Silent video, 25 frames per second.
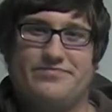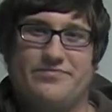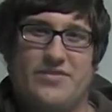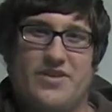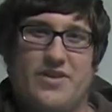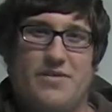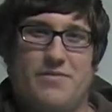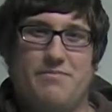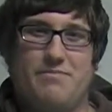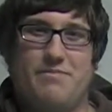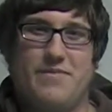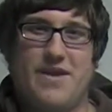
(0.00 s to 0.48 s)

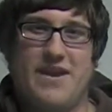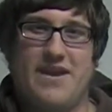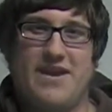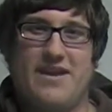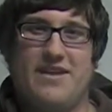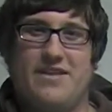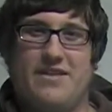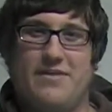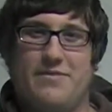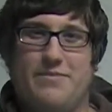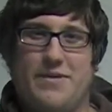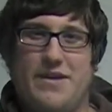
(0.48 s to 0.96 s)
many
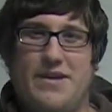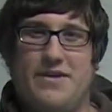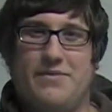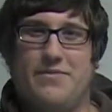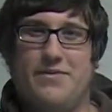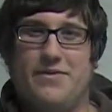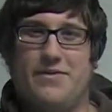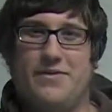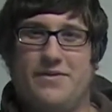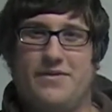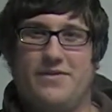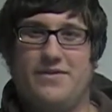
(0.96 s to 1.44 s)
of the
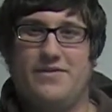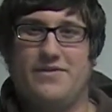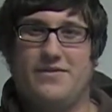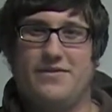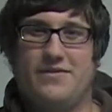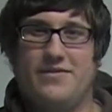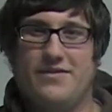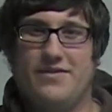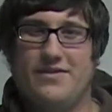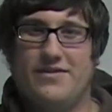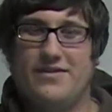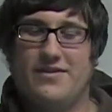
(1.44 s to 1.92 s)
people
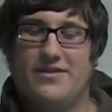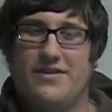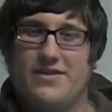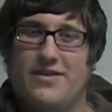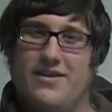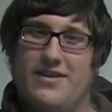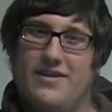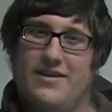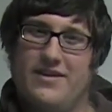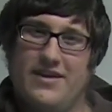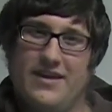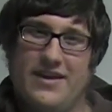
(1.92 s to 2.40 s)

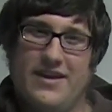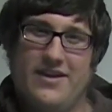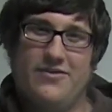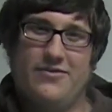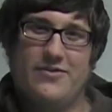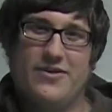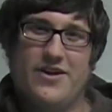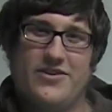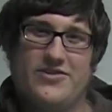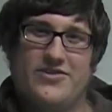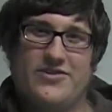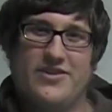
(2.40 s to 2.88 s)
in
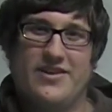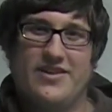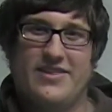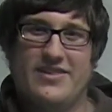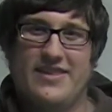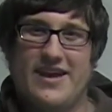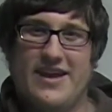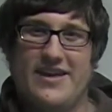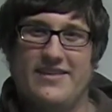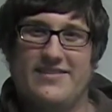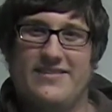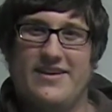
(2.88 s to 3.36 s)
Russia at
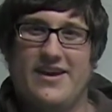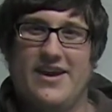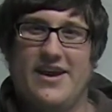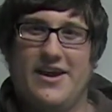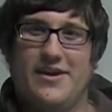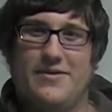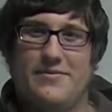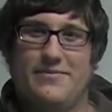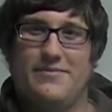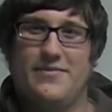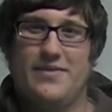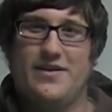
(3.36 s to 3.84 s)
that
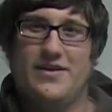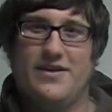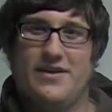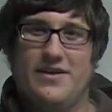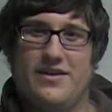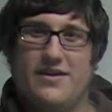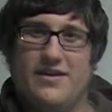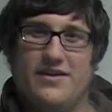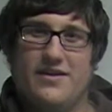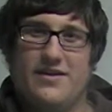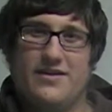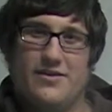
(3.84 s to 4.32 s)
time
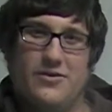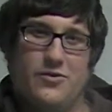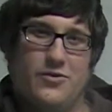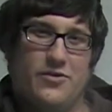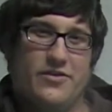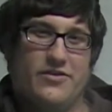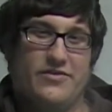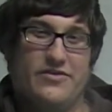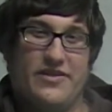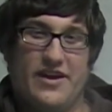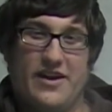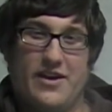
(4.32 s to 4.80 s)

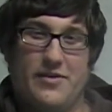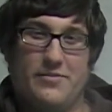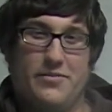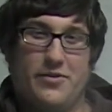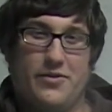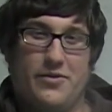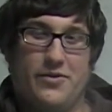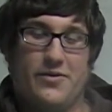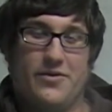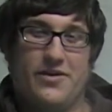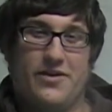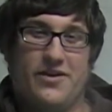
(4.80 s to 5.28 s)
were very
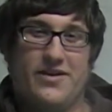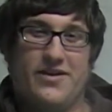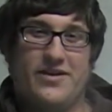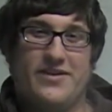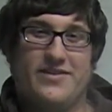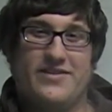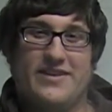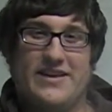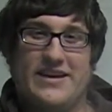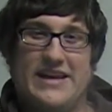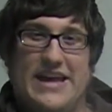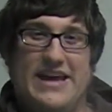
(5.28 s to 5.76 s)
poor,
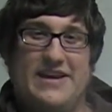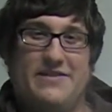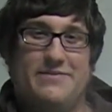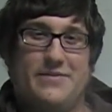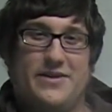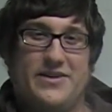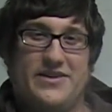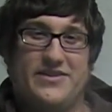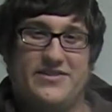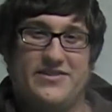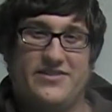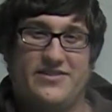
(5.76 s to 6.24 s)
didn't have
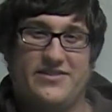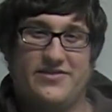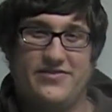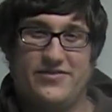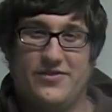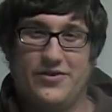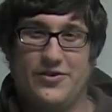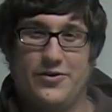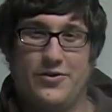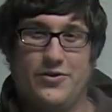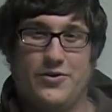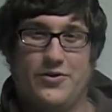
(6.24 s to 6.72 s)
much
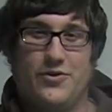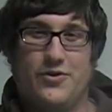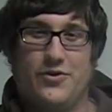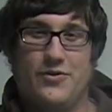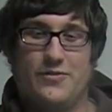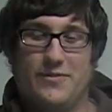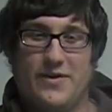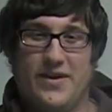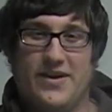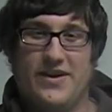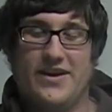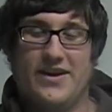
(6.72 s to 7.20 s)
food or
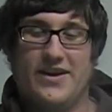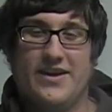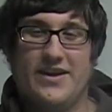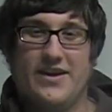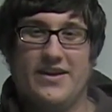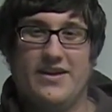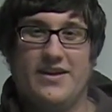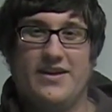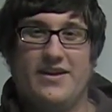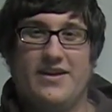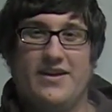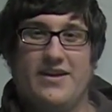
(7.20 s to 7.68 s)
money.
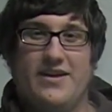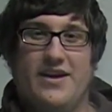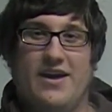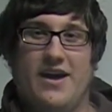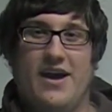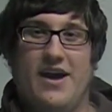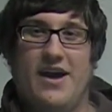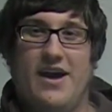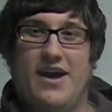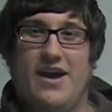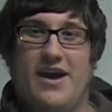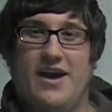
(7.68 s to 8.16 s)

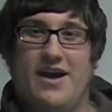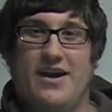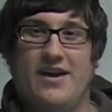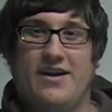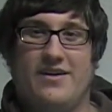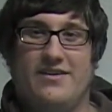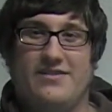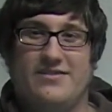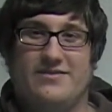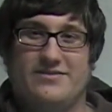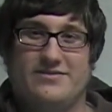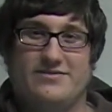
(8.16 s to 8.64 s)

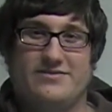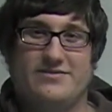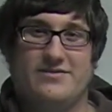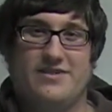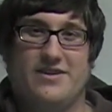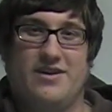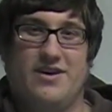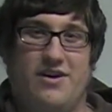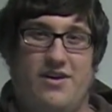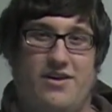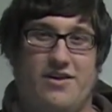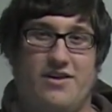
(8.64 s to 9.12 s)

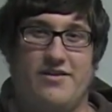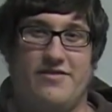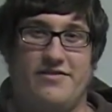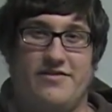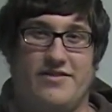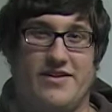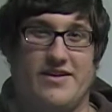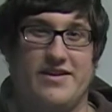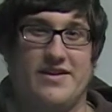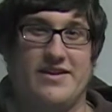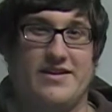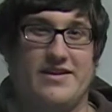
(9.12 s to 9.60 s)
All of
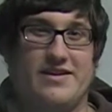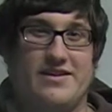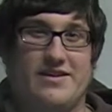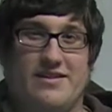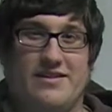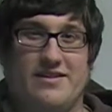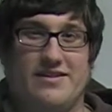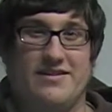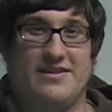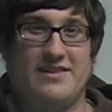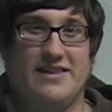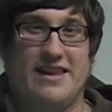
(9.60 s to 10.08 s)
the
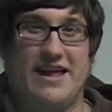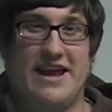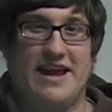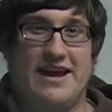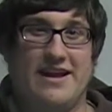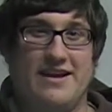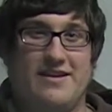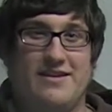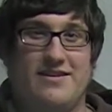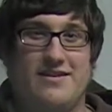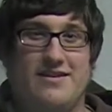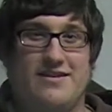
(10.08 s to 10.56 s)

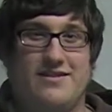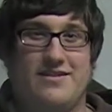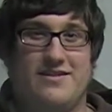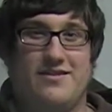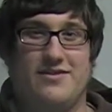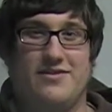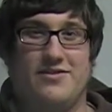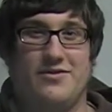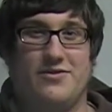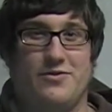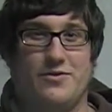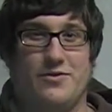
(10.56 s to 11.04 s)
land
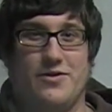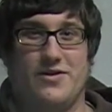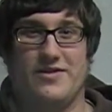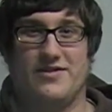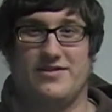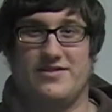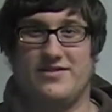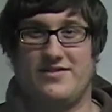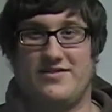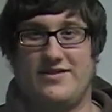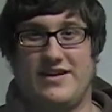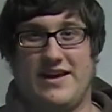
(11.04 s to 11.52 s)

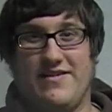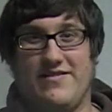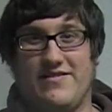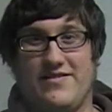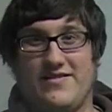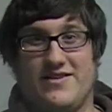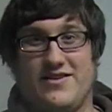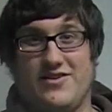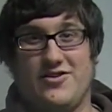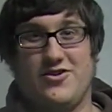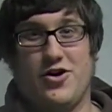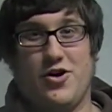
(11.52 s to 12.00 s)
was given
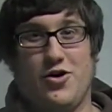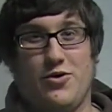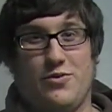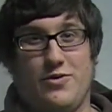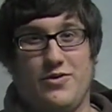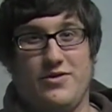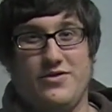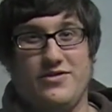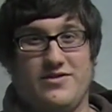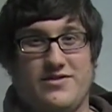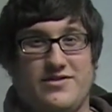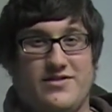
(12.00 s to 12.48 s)
to
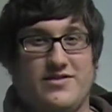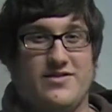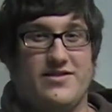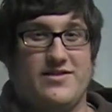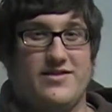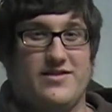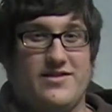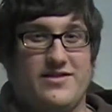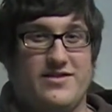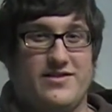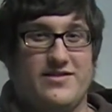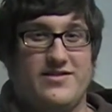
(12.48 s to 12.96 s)
nobles,
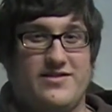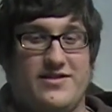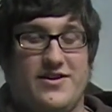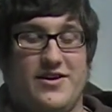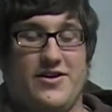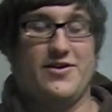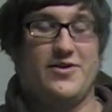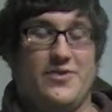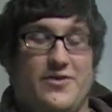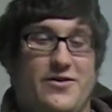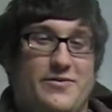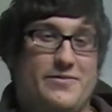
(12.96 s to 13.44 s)

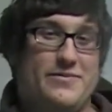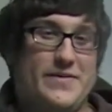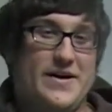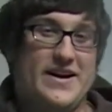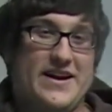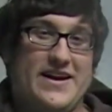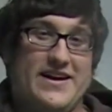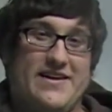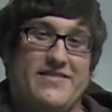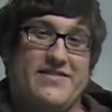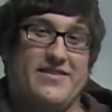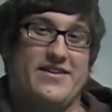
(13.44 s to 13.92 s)
so
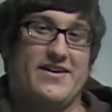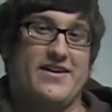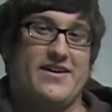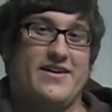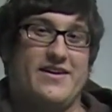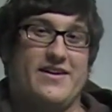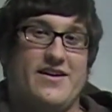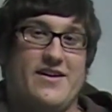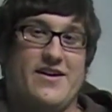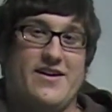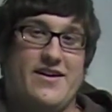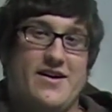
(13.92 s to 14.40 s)
many of
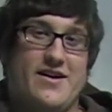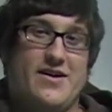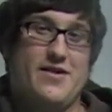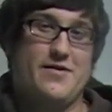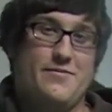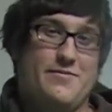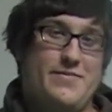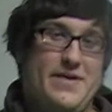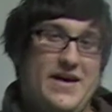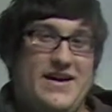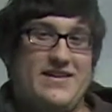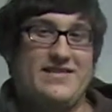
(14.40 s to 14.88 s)
the
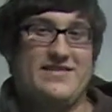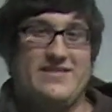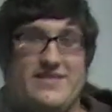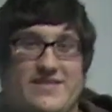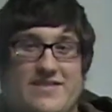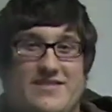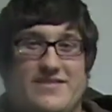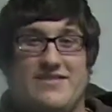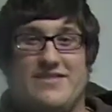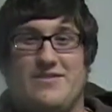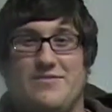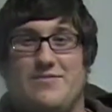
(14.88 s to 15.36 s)

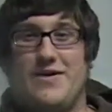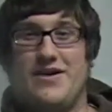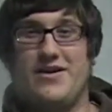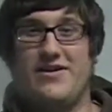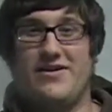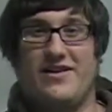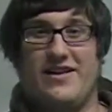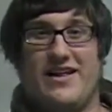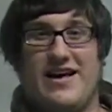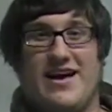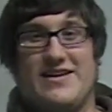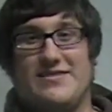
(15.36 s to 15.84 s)
peasants and
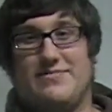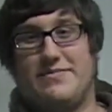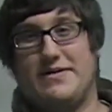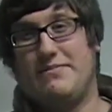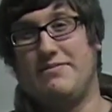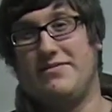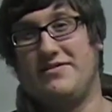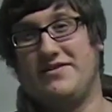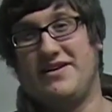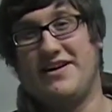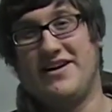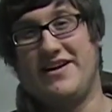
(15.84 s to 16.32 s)
middle-class
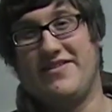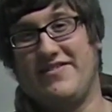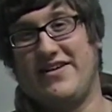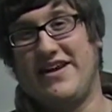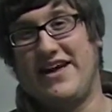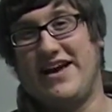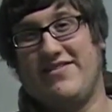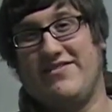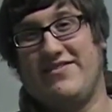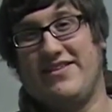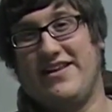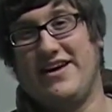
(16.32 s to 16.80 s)
people didn't even
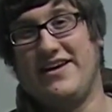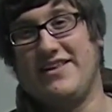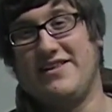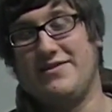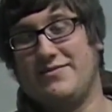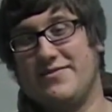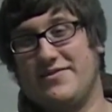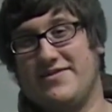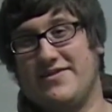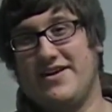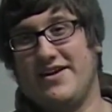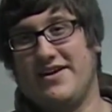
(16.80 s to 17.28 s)
have land
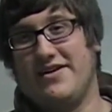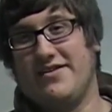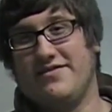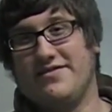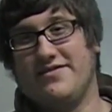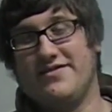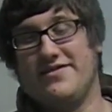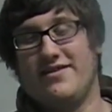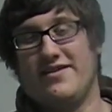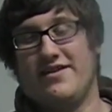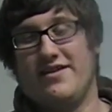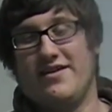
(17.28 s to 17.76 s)

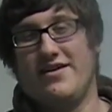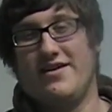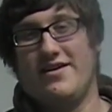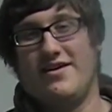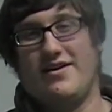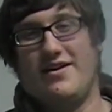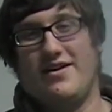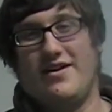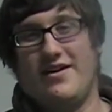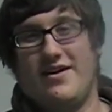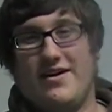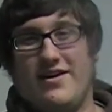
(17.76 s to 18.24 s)
themselves,
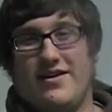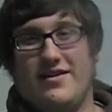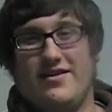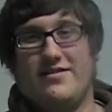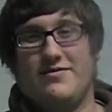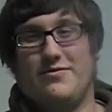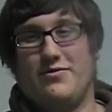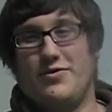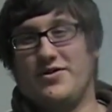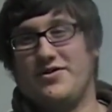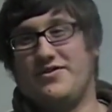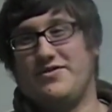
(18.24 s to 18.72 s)

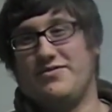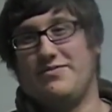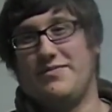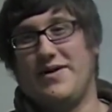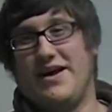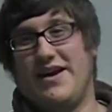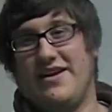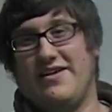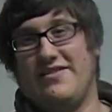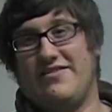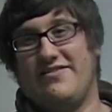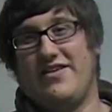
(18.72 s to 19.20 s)
which
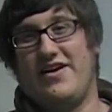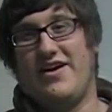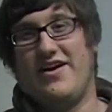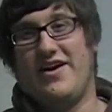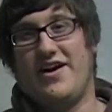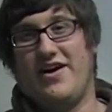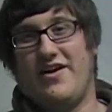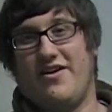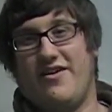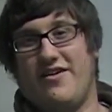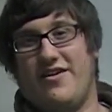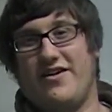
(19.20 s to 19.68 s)
made it very
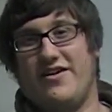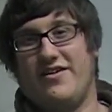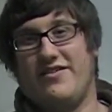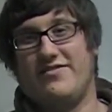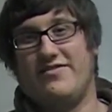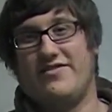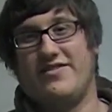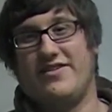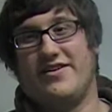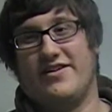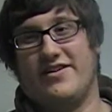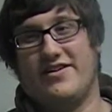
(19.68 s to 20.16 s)
hard
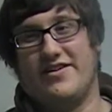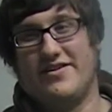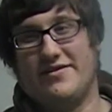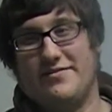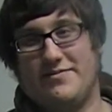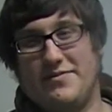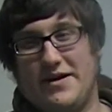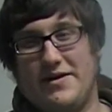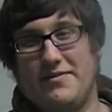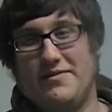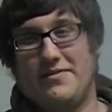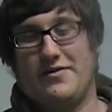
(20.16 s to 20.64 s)
for
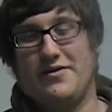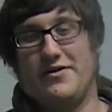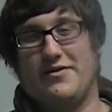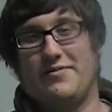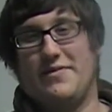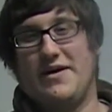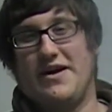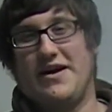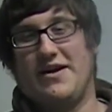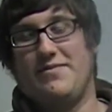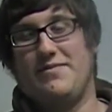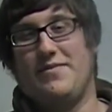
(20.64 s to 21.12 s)
people to
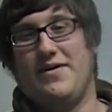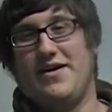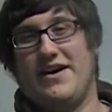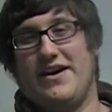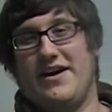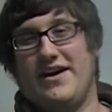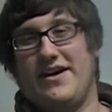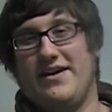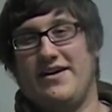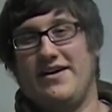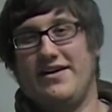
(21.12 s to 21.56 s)
make money.